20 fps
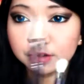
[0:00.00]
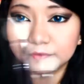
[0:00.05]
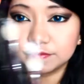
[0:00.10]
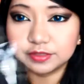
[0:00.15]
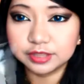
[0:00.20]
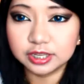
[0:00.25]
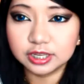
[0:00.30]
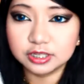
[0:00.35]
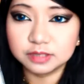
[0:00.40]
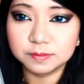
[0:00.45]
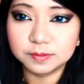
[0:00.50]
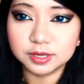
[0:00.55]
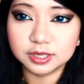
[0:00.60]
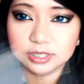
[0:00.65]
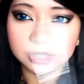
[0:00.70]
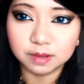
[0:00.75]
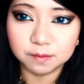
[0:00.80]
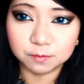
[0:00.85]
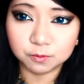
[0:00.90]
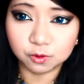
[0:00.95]
of these
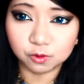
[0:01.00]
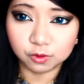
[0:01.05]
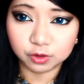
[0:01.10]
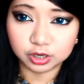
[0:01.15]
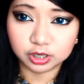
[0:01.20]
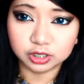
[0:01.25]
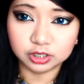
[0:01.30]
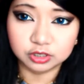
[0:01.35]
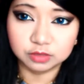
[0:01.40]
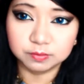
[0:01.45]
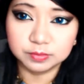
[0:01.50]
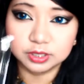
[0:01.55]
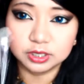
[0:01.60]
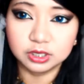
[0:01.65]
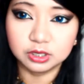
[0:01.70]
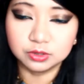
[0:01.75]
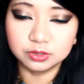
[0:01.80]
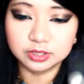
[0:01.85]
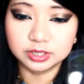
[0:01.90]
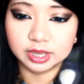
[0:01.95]
because I'm going to be
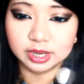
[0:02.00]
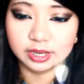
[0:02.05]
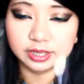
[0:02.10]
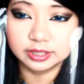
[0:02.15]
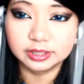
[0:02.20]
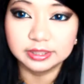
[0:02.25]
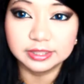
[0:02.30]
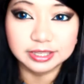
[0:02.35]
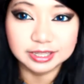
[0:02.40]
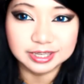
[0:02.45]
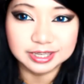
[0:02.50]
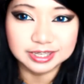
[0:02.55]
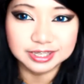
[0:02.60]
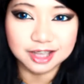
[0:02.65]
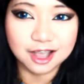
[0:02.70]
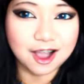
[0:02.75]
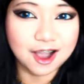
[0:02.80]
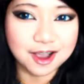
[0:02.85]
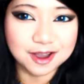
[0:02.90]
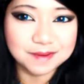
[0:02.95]
using these
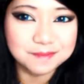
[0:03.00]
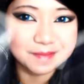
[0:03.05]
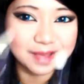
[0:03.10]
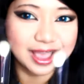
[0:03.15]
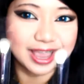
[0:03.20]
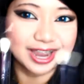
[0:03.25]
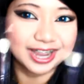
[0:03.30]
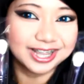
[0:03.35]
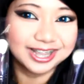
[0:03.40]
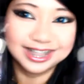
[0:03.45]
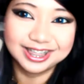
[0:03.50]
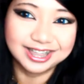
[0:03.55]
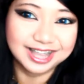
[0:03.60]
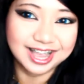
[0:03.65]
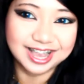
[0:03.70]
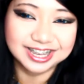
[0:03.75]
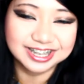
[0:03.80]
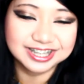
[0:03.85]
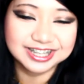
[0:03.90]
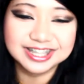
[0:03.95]
on my
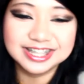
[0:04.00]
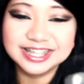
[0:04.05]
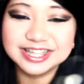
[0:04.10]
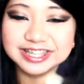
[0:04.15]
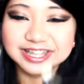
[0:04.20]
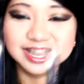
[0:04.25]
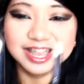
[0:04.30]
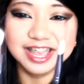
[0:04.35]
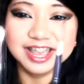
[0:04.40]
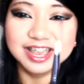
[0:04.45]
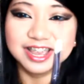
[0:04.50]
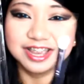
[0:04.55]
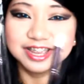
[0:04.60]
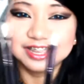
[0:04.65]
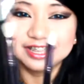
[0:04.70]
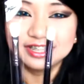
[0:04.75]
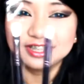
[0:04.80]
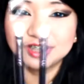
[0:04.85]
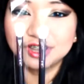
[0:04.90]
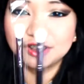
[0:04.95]
clients
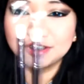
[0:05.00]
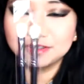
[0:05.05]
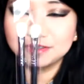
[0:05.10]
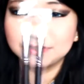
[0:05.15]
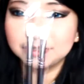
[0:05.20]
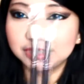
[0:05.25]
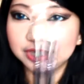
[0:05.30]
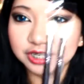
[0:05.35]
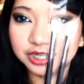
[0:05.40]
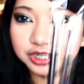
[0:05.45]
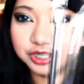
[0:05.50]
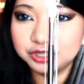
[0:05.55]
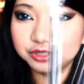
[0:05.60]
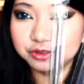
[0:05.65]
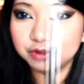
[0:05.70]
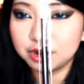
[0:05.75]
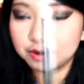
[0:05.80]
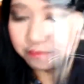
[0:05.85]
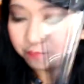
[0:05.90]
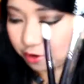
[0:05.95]
so these
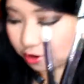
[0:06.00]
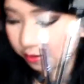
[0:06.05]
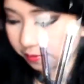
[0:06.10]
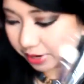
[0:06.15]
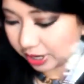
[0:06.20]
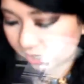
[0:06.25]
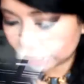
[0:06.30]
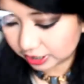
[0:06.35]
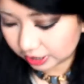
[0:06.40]
two are for my